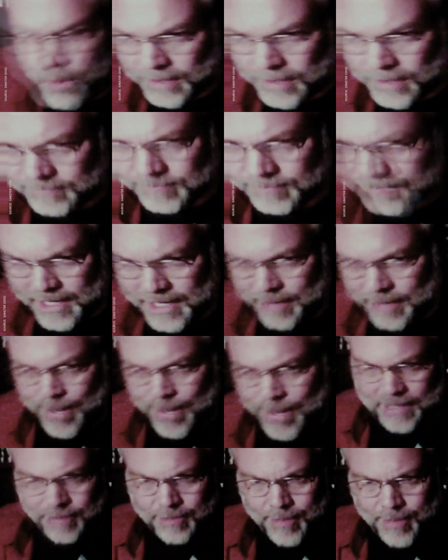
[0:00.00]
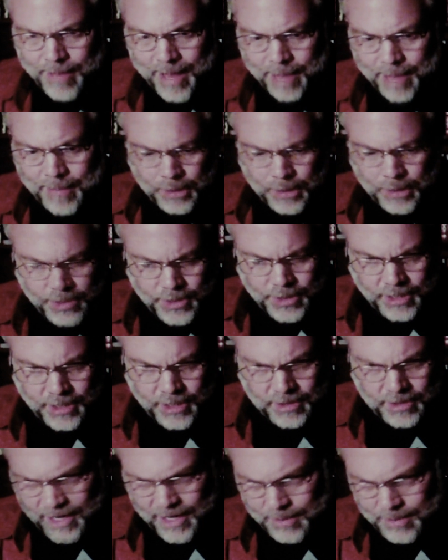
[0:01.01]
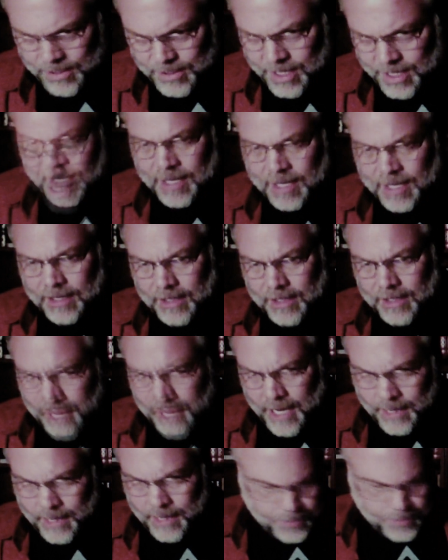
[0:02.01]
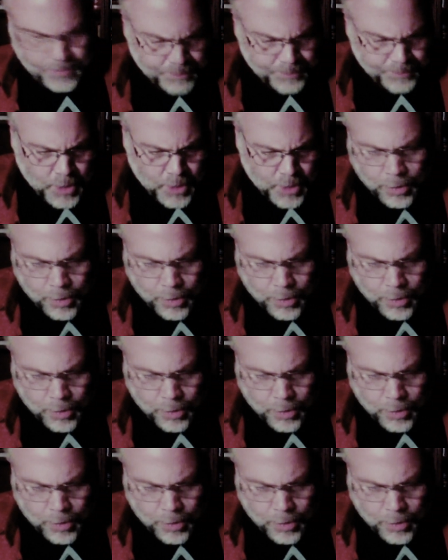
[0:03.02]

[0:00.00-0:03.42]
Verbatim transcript: D'Onofrio to tell you why haunted houses are scary. Named